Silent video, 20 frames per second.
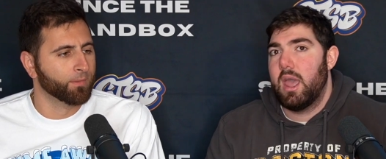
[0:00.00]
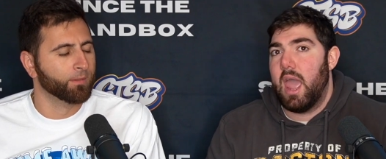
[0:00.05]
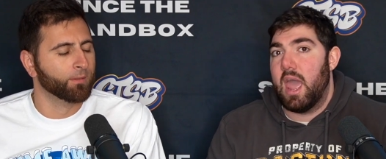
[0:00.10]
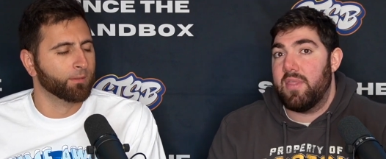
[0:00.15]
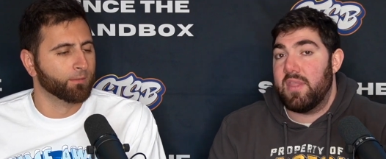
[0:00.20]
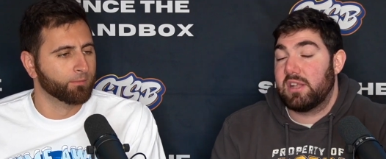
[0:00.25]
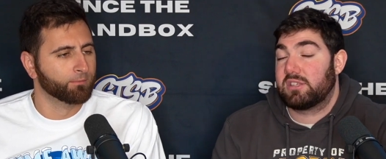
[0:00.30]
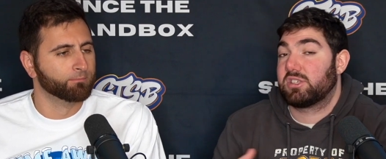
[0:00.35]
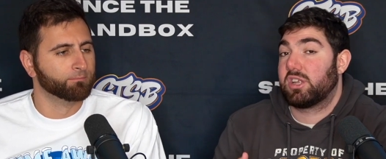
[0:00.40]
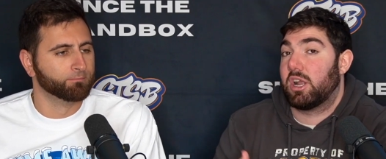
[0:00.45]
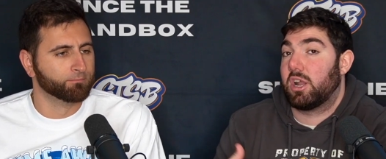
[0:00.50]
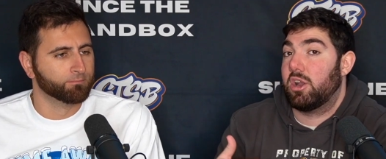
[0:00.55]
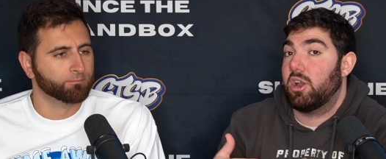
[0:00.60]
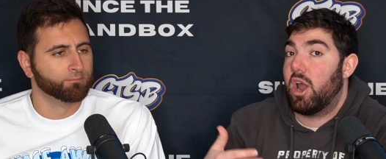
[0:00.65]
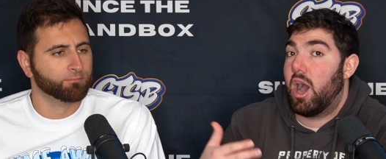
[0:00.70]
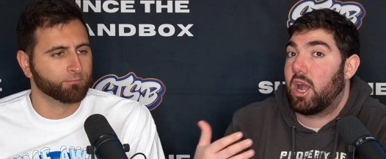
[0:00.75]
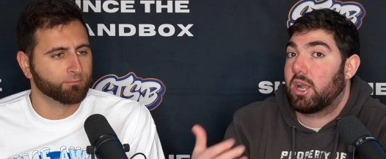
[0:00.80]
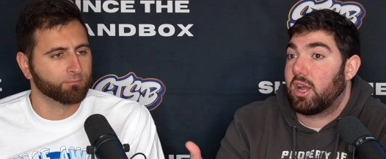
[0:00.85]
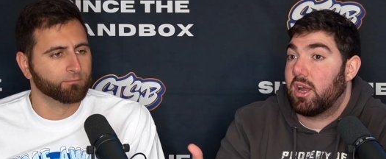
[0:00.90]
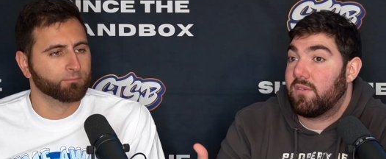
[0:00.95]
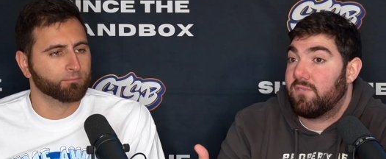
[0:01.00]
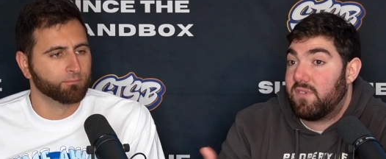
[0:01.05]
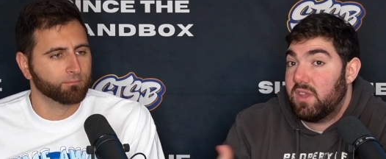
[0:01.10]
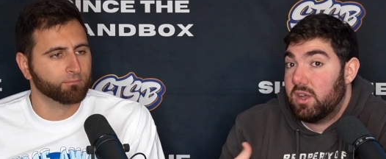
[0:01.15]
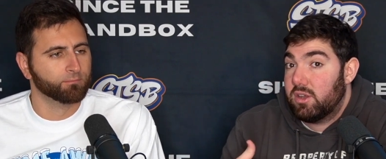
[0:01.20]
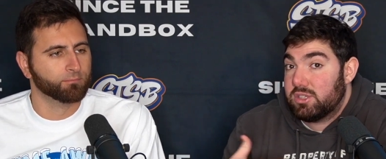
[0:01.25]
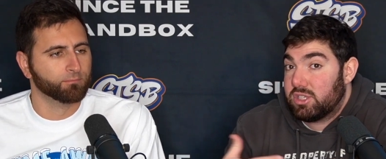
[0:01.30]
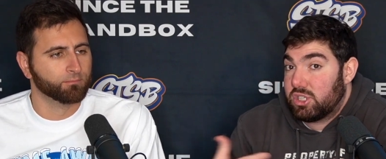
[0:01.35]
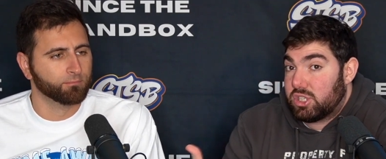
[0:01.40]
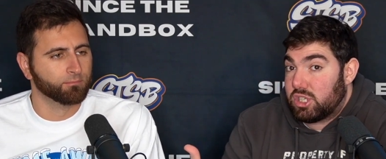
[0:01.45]
Speaker 1: And that's not a knock on
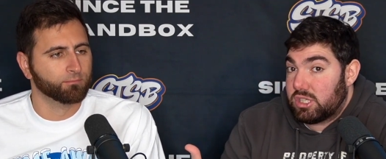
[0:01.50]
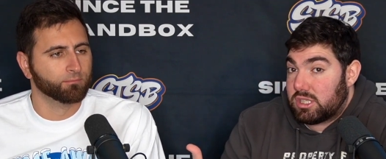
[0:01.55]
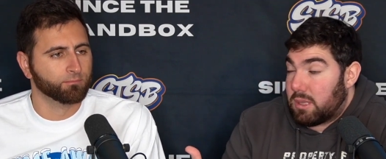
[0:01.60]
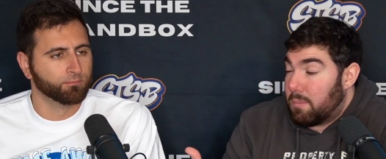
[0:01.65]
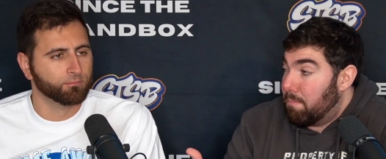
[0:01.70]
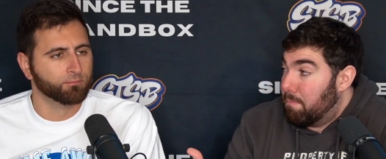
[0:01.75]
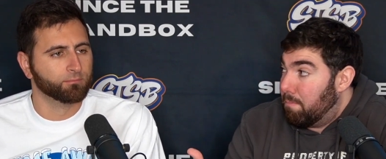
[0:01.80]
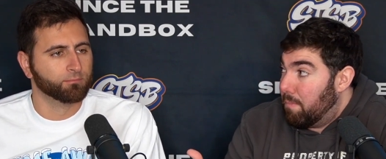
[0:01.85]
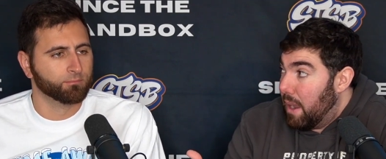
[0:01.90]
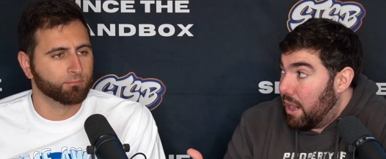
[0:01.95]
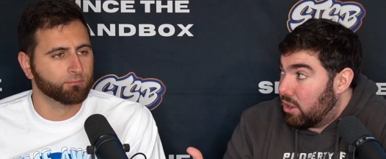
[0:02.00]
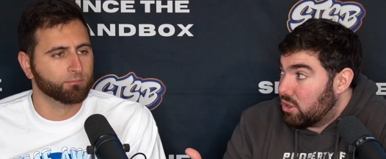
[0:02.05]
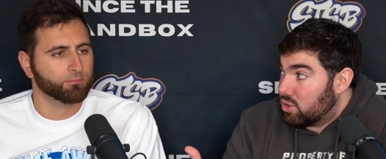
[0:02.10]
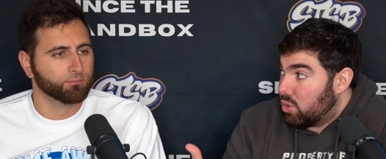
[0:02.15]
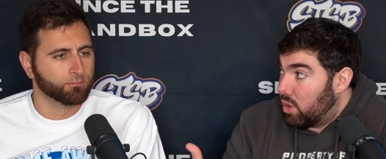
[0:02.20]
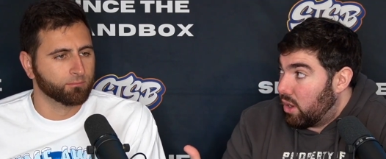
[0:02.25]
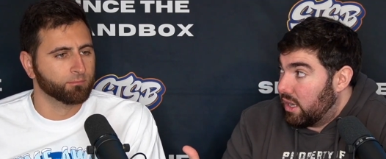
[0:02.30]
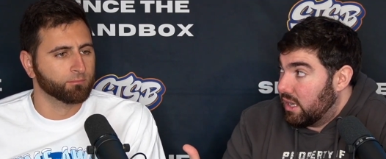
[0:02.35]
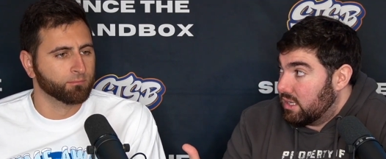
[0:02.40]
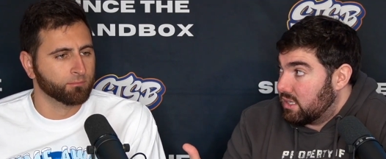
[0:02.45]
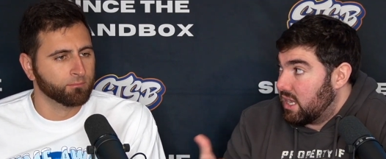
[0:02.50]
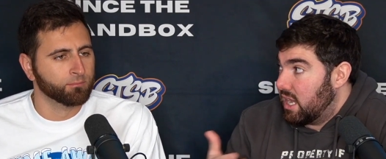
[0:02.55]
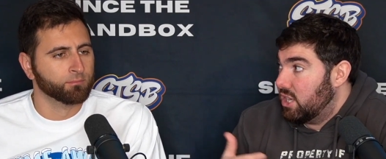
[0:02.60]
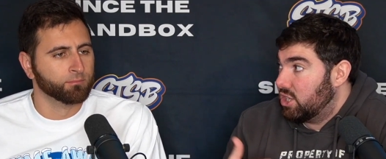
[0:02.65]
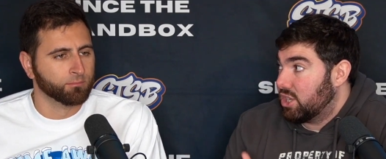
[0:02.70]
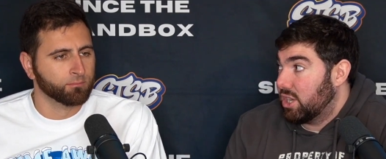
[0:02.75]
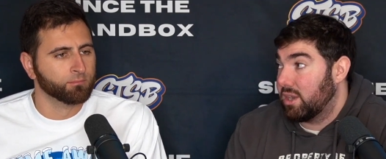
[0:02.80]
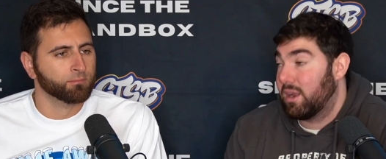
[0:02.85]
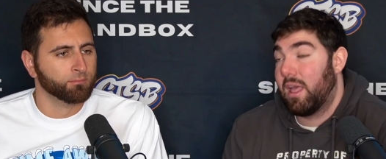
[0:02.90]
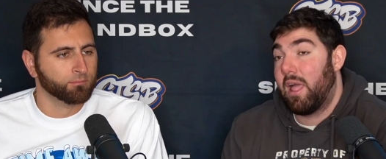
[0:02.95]
Fields, it's just the Bears
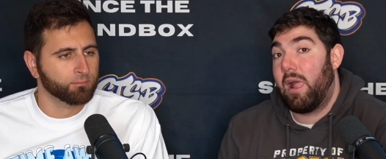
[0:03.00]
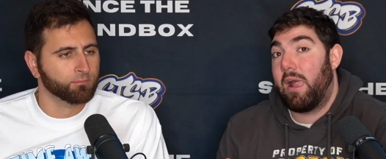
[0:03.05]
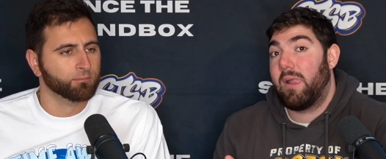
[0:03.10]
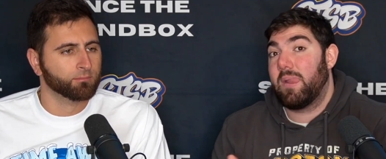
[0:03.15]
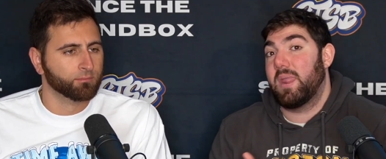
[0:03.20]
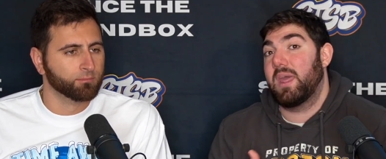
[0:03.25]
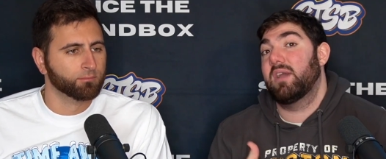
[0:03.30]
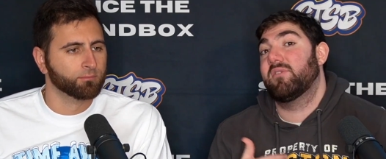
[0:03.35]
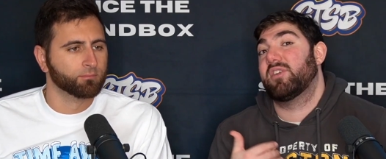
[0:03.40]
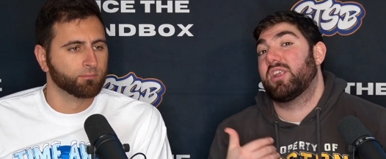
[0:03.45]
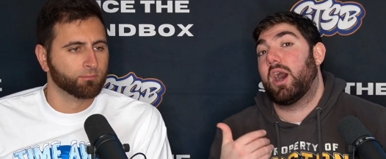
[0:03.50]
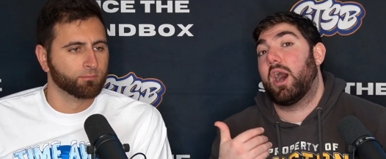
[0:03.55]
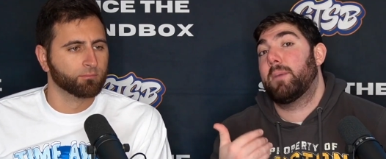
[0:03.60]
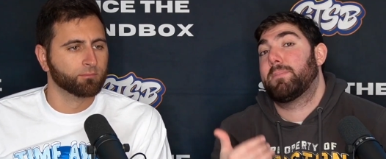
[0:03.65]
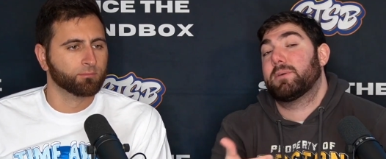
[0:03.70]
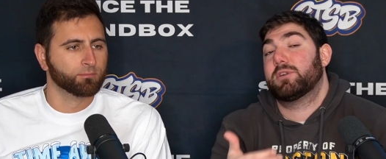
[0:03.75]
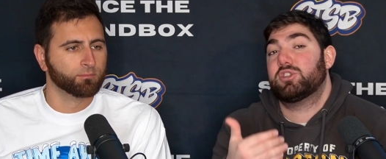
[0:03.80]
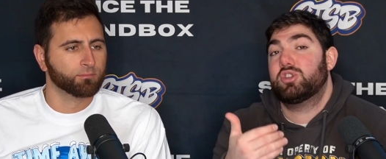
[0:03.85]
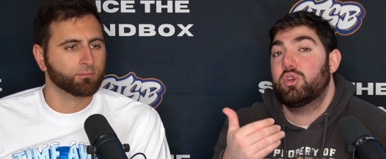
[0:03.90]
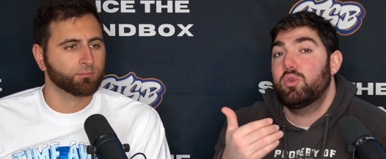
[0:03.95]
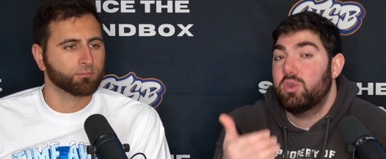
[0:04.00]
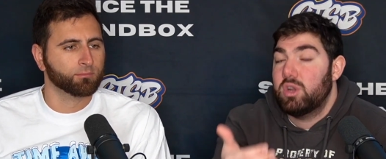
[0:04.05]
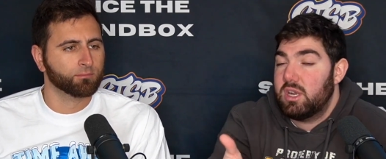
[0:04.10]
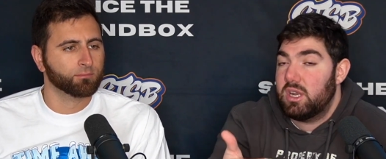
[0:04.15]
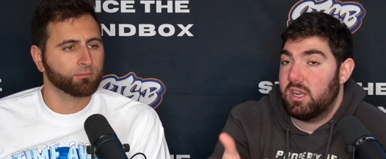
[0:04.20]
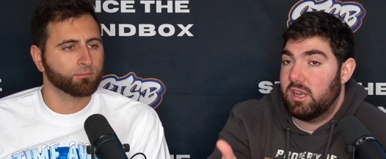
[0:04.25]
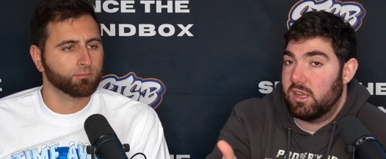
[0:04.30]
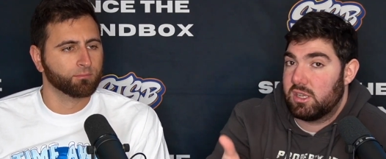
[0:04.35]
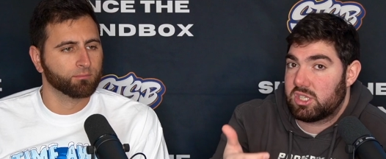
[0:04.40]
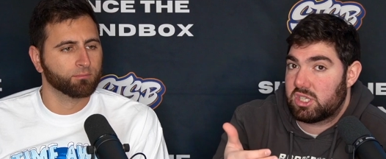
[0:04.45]
organization. They have an
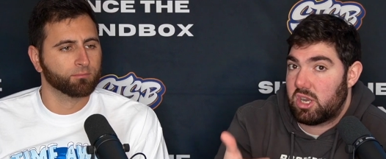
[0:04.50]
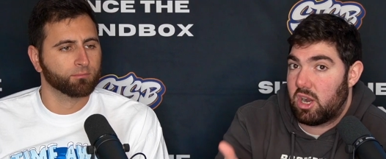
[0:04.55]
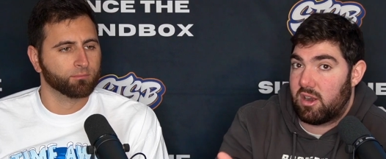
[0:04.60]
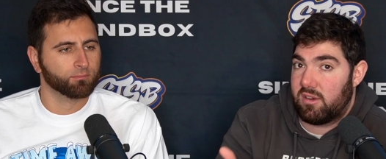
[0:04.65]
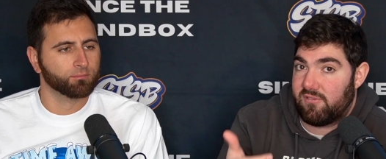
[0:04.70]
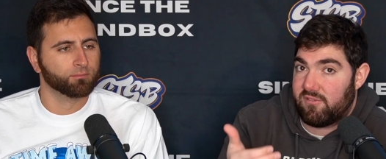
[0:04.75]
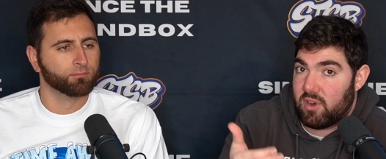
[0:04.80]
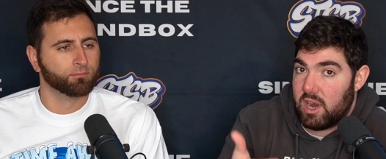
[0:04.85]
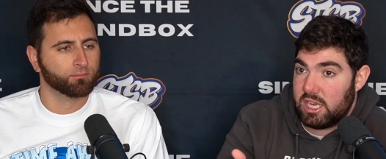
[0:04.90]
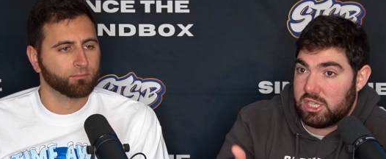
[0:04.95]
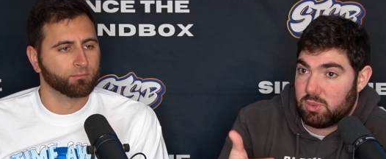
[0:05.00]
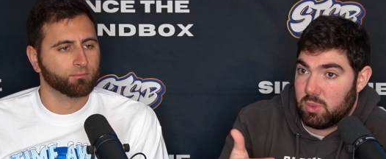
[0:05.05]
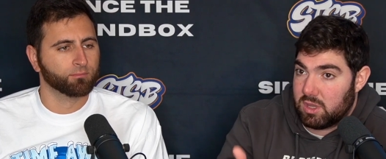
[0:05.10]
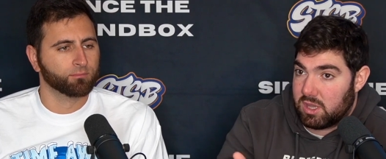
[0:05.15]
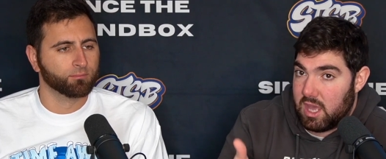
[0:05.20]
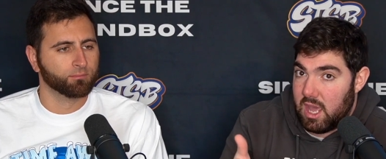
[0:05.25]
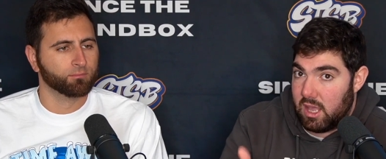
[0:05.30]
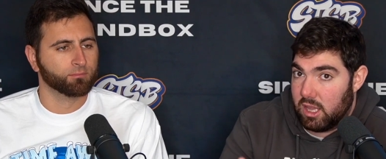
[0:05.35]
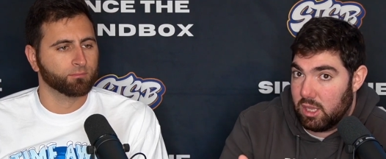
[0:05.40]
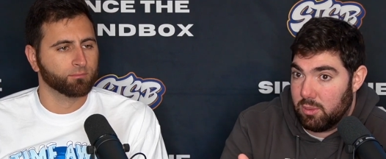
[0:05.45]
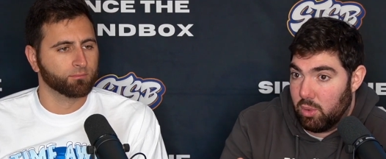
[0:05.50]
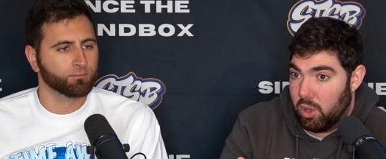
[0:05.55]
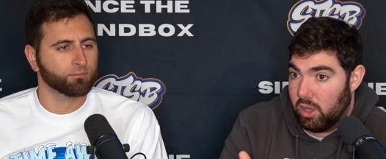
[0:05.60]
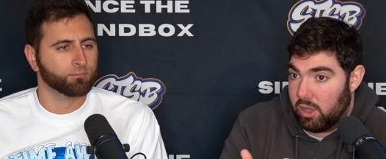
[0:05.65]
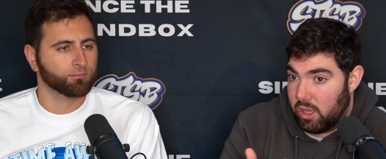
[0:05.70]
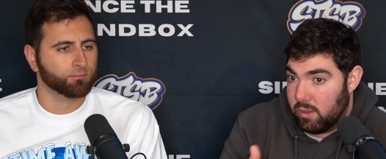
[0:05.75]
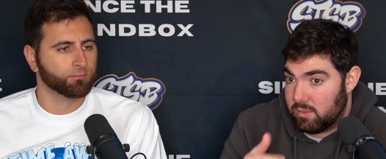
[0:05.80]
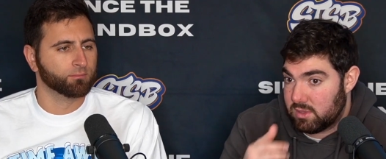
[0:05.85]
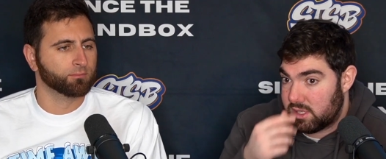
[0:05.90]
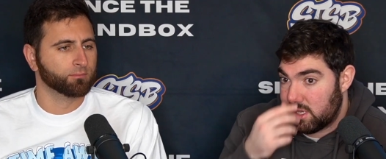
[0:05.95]
opportunity to start fresh with Caleb
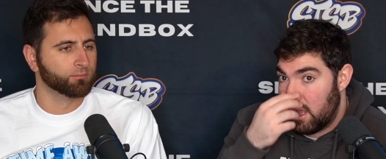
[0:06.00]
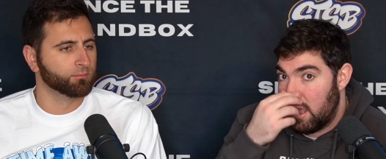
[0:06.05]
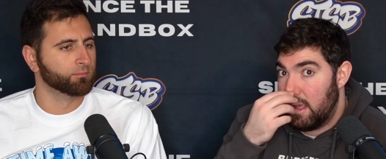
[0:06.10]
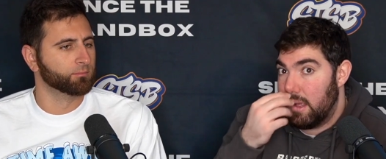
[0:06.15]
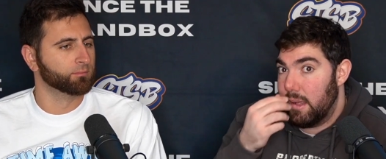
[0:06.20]
Williams